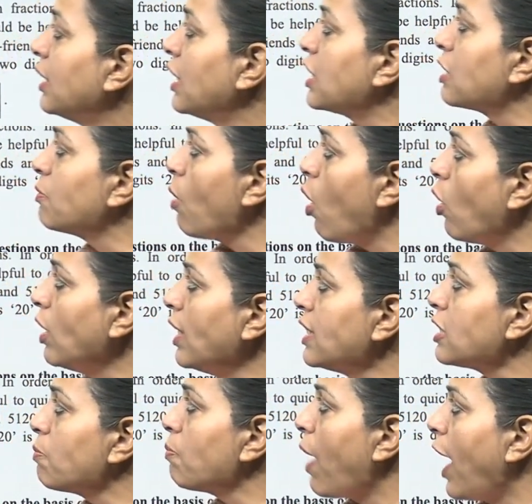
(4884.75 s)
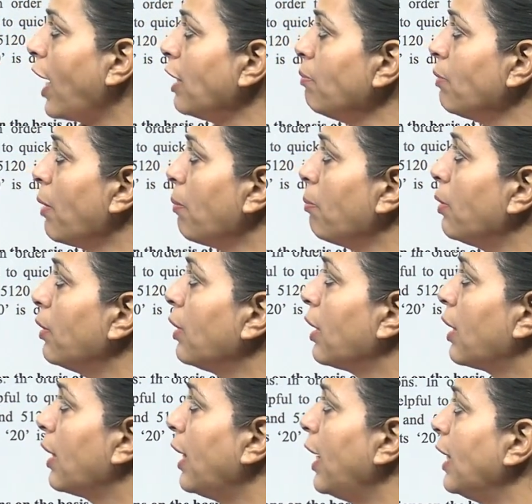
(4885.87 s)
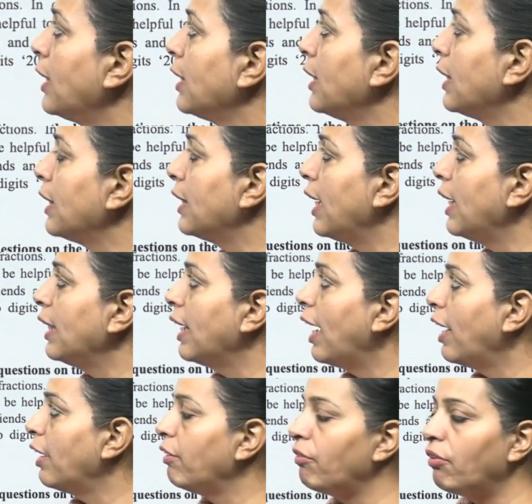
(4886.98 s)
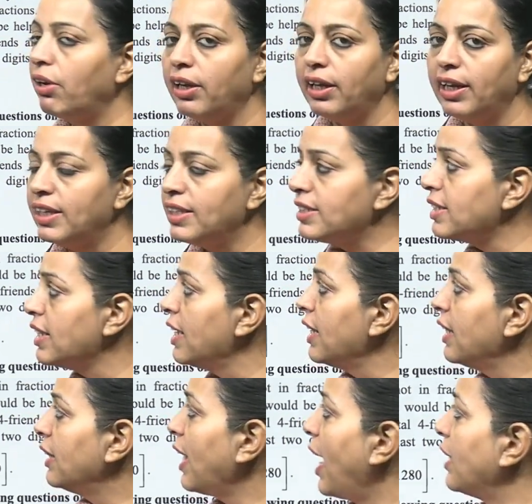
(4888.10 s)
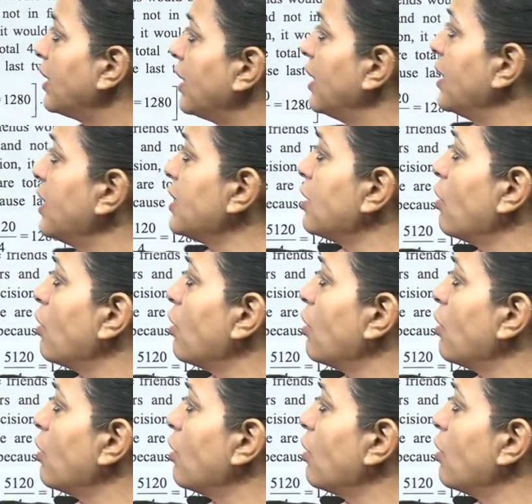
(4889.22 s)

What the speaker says: the smallest prime number greater than 100 is, that is